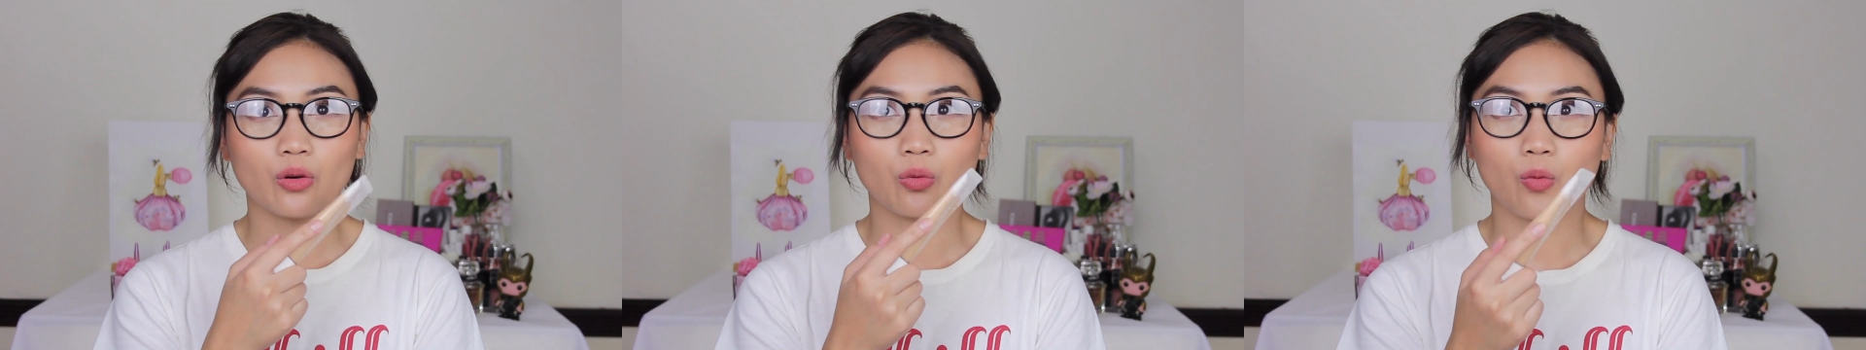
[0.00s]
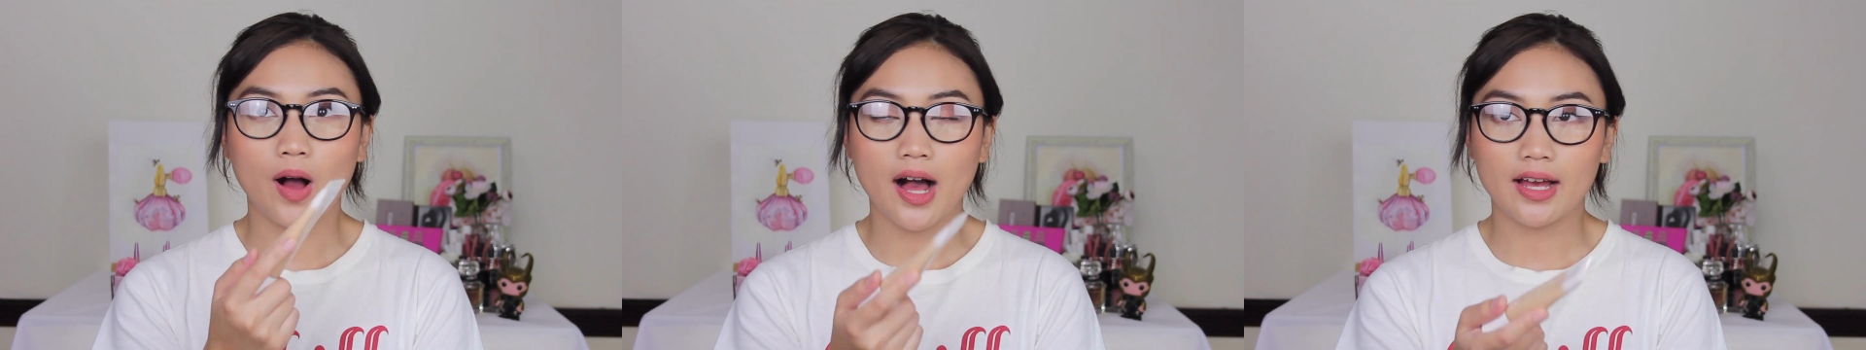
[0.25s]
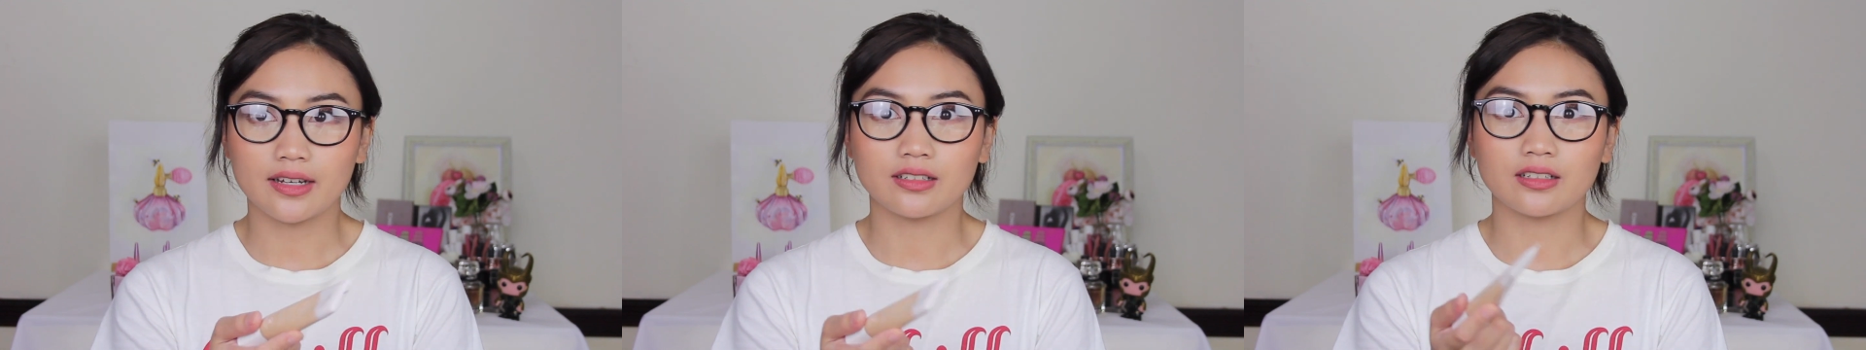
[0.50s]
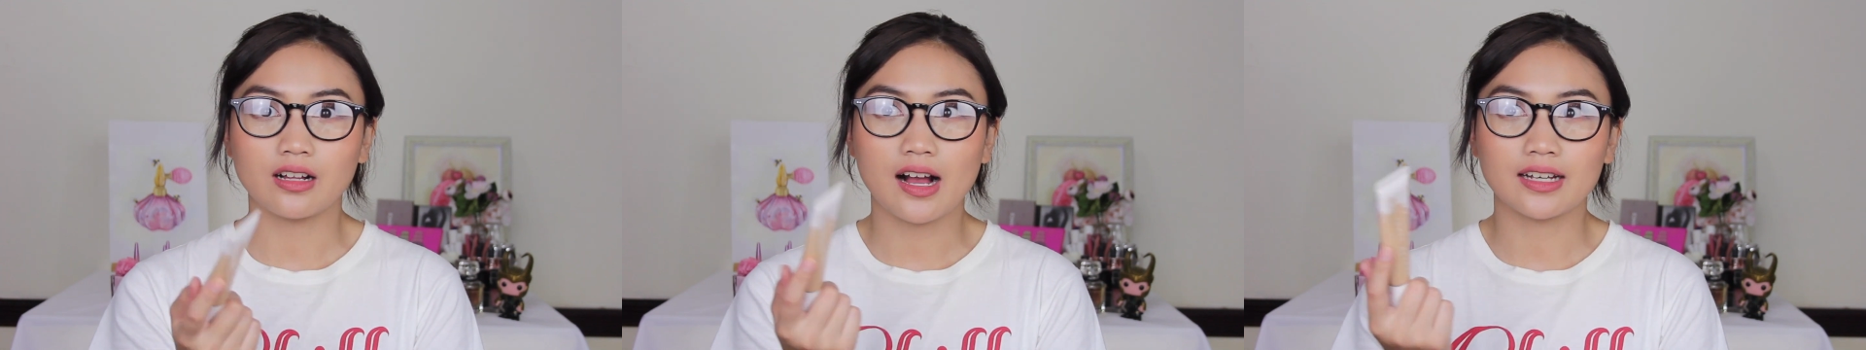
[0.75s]
a
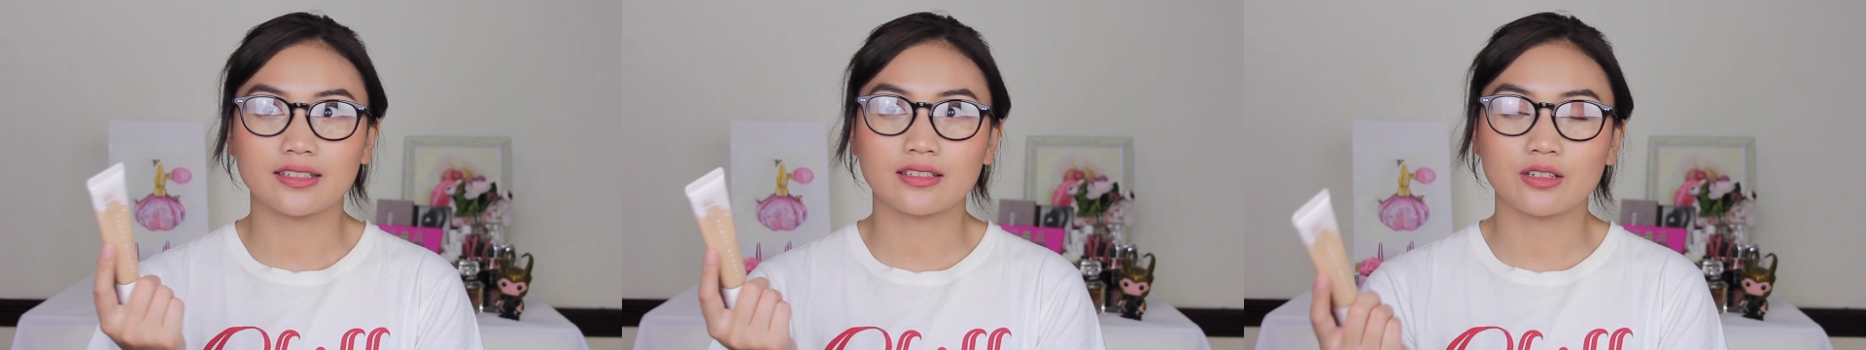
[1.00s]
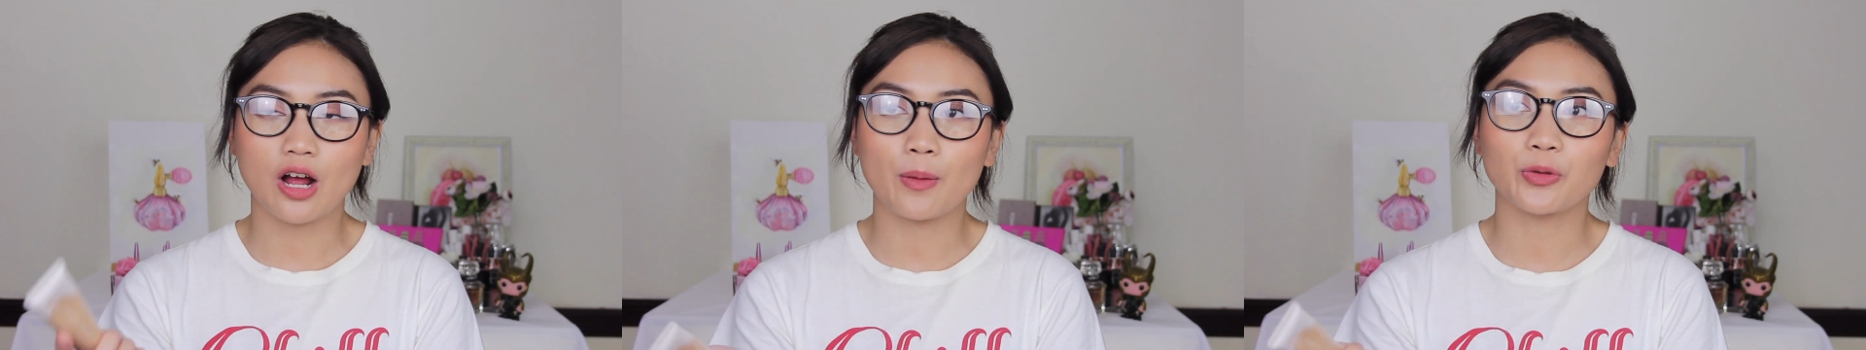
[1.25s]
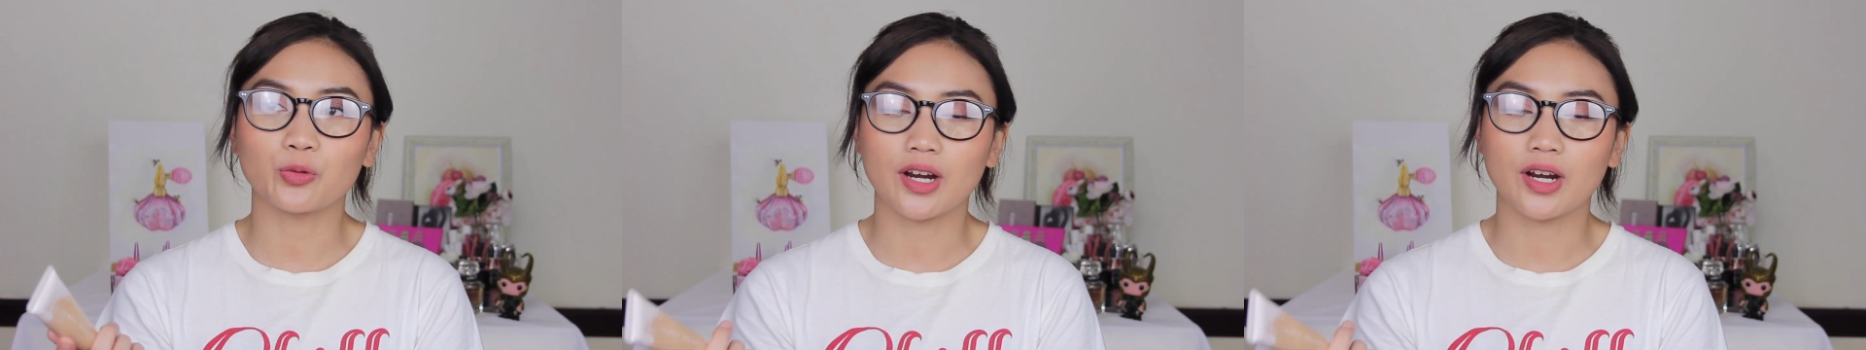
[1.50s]
while I stopped